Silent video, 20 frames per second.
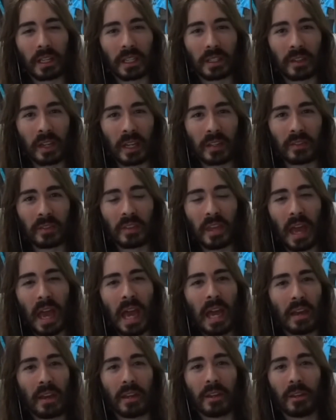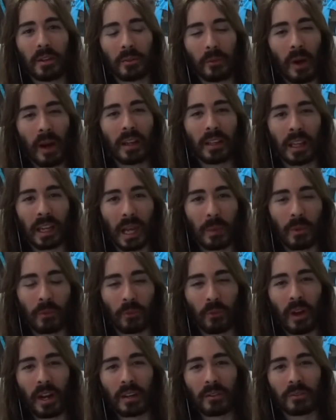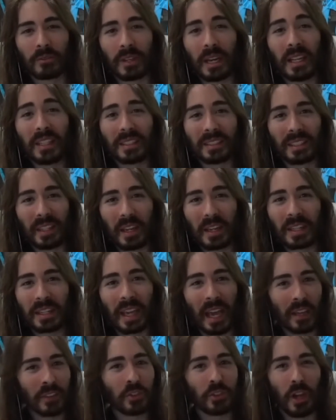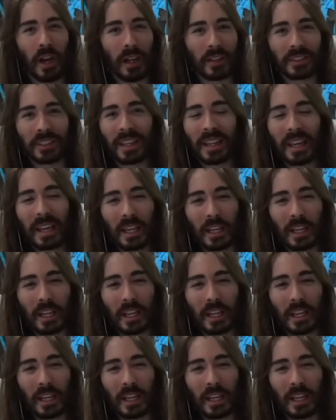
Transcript: to get hit in the head, right? Like, I'm afraid of taking headshots.